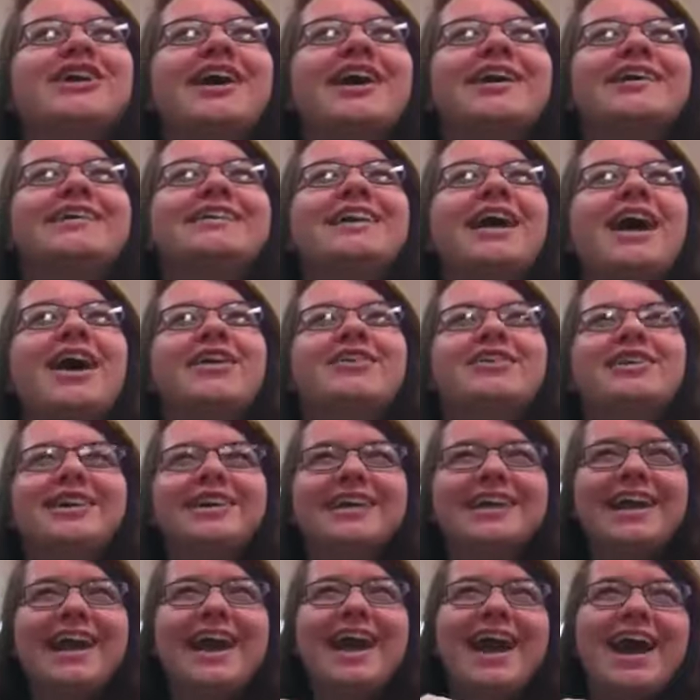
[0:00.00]
chased after
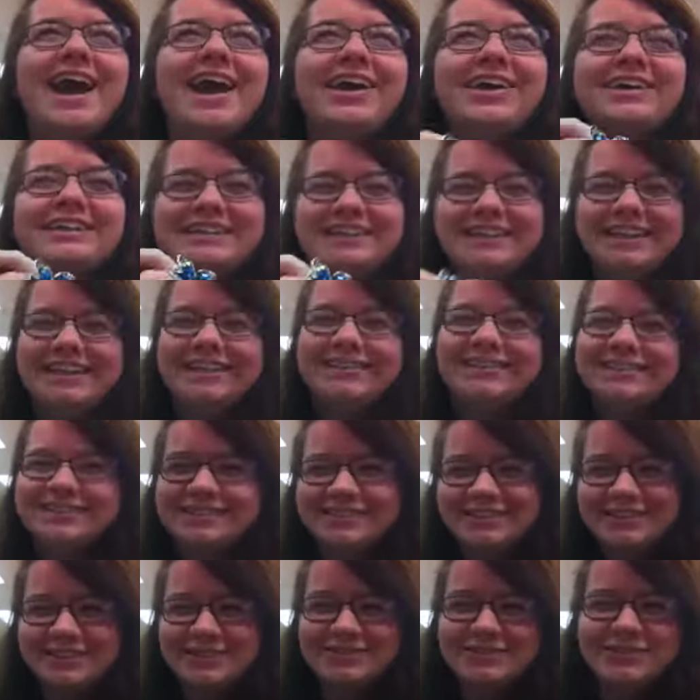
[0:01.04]
the cow. She
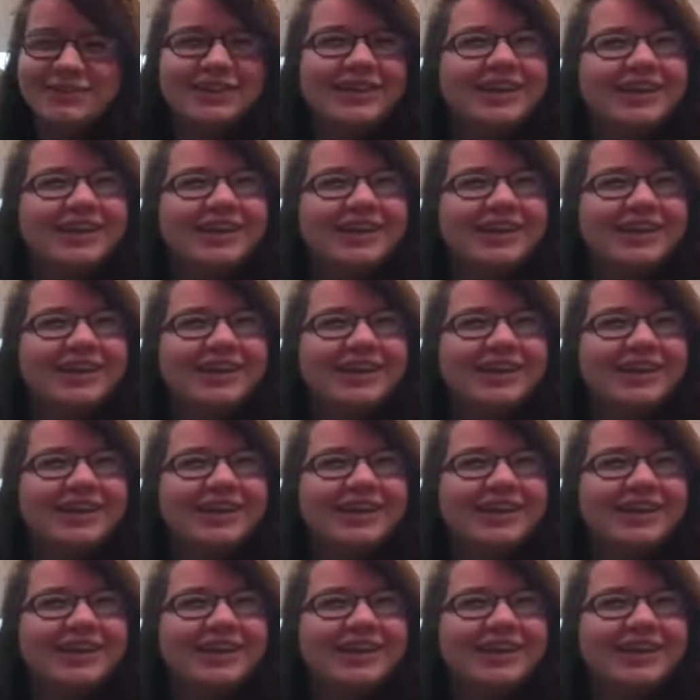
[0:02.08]
was stupid